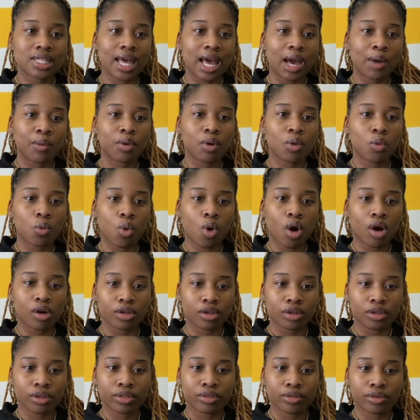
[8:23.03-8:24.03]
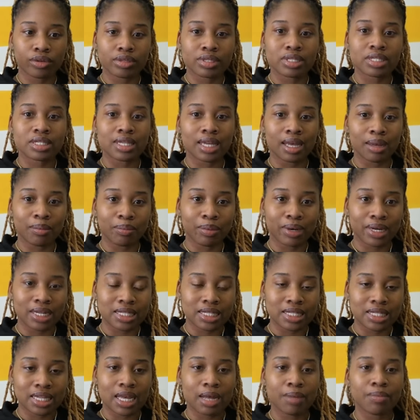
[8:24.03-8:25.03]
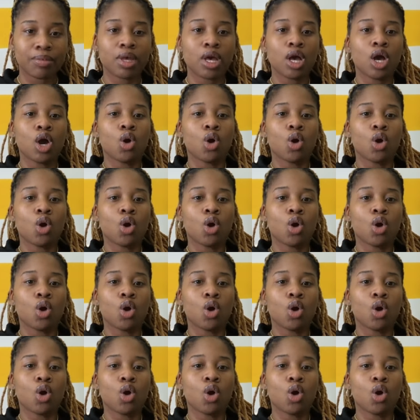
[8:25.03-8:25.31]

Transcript: That will walk you through step by step